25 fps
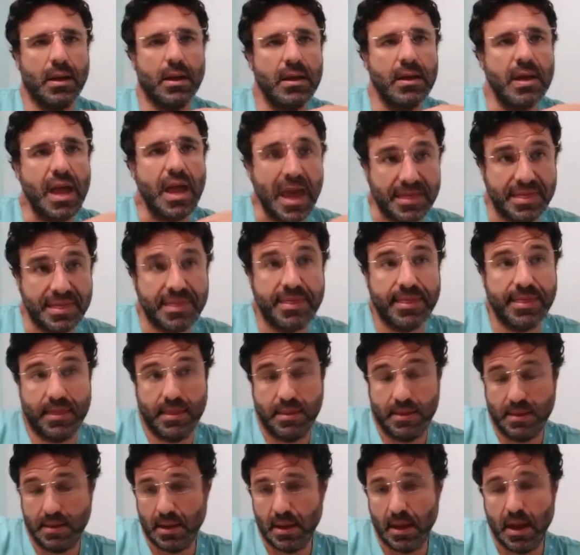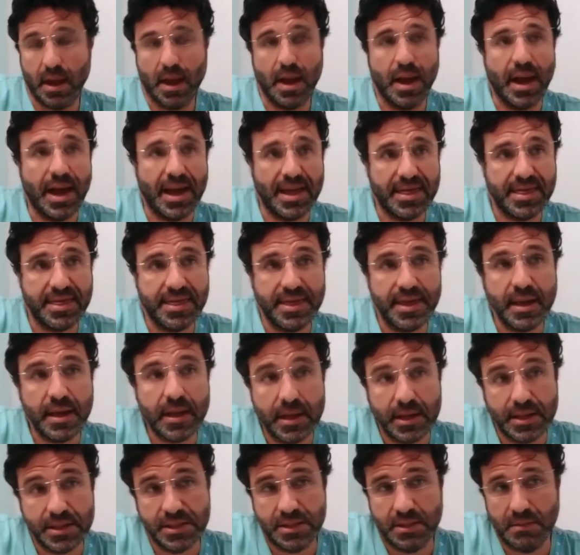Yes, I think
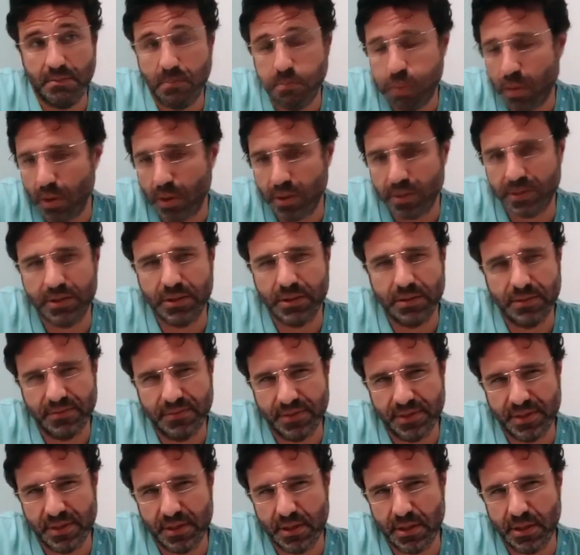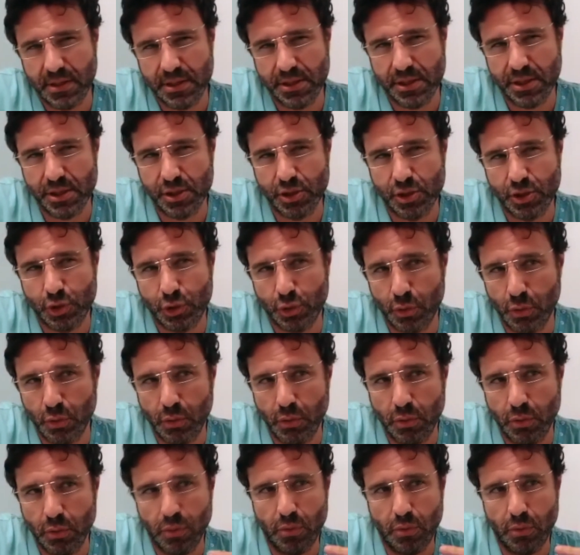it's important for surgeons
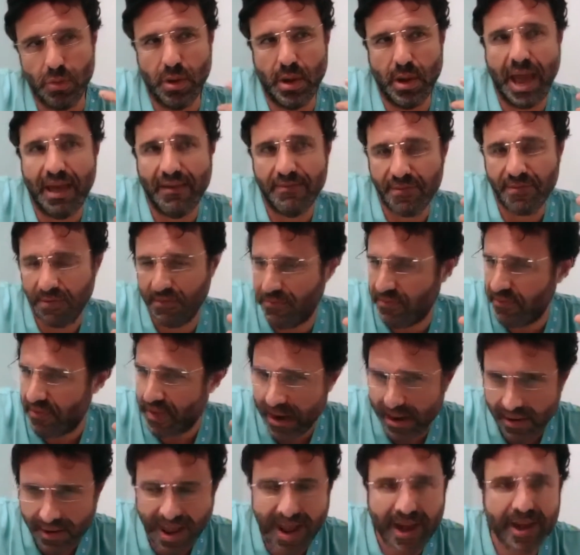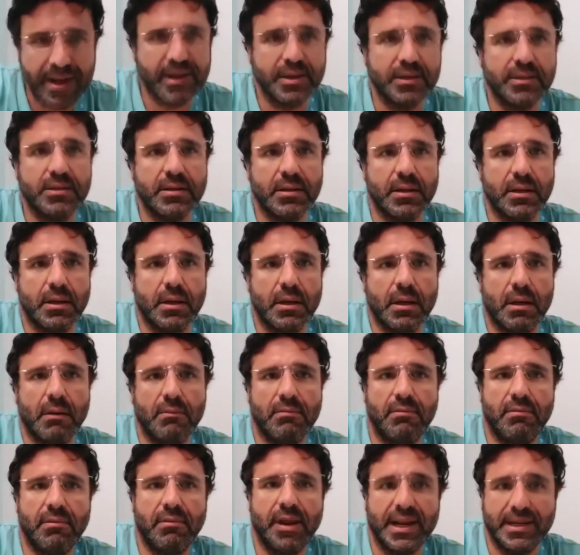to have a variety
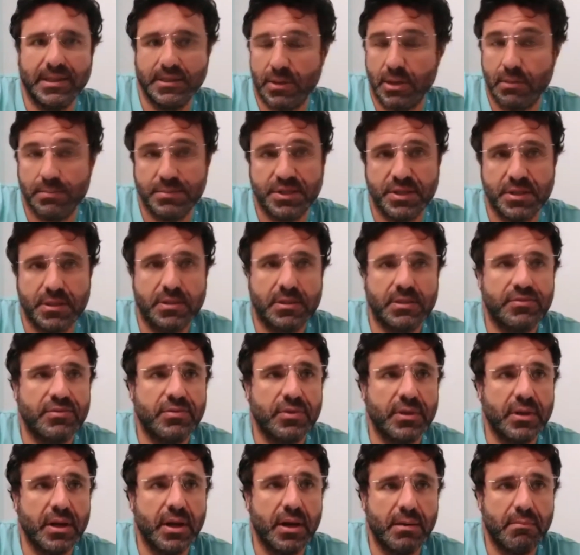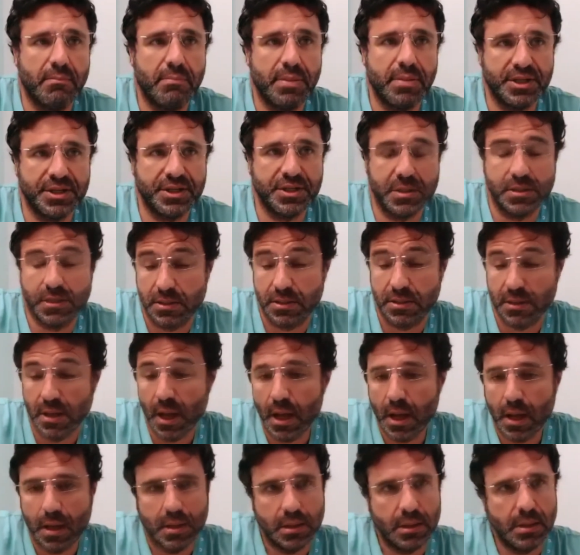of lens options for their patients,
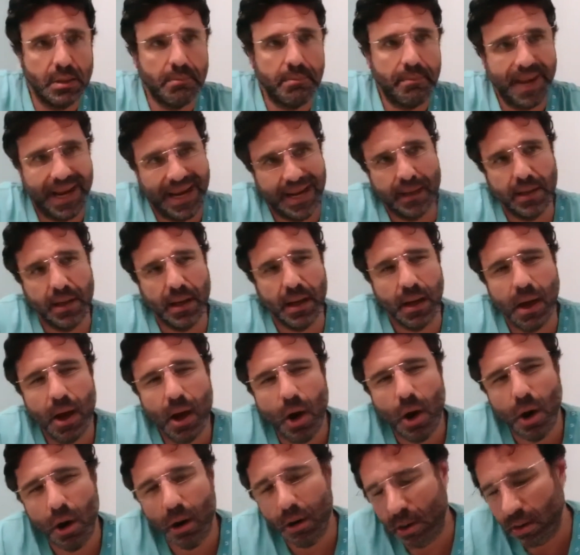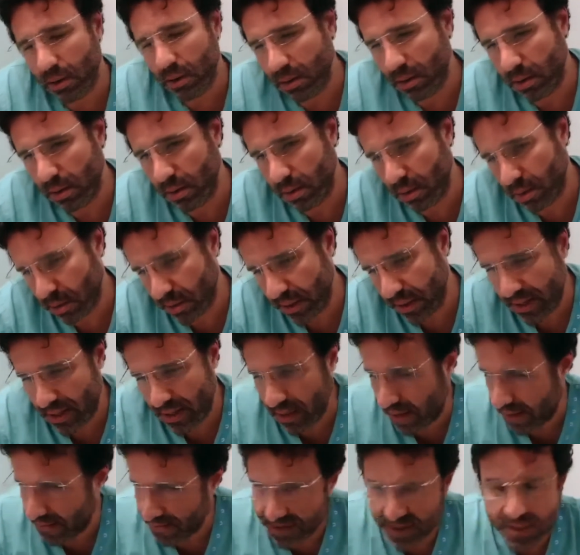depending on their
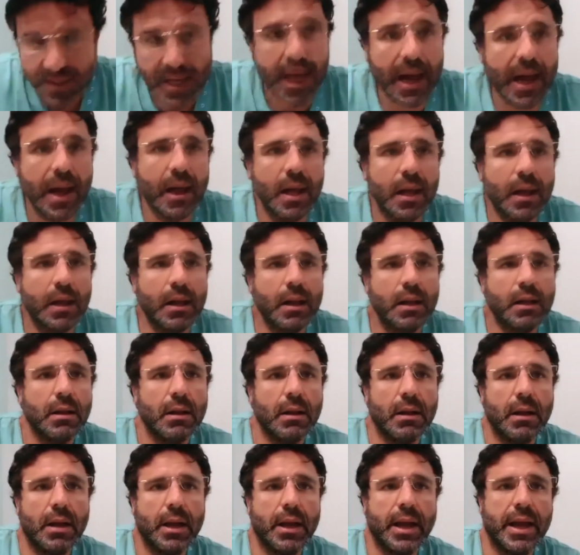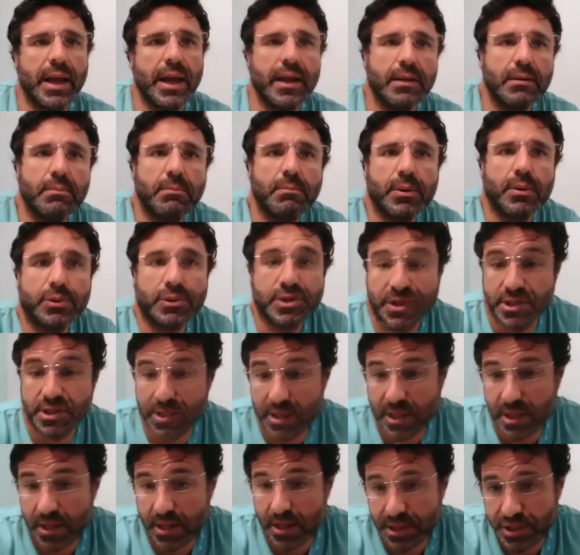lifestyle and
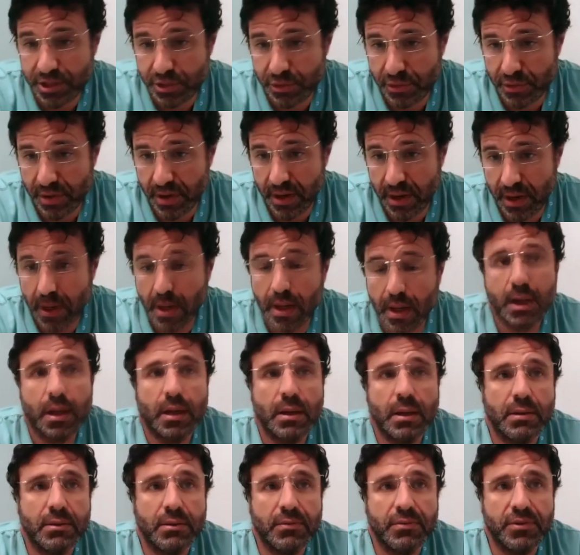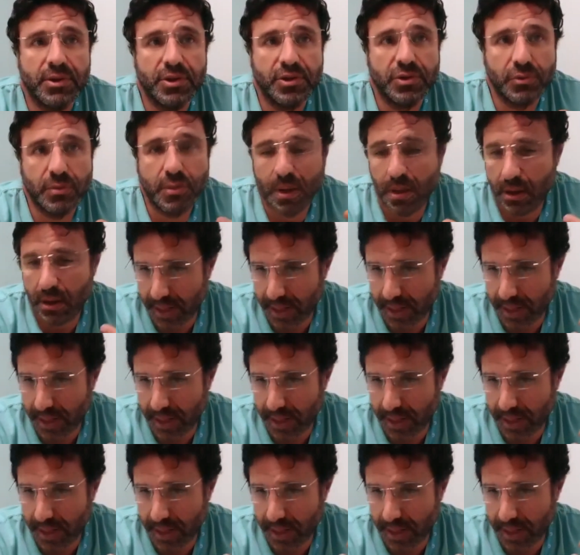post-surgery visual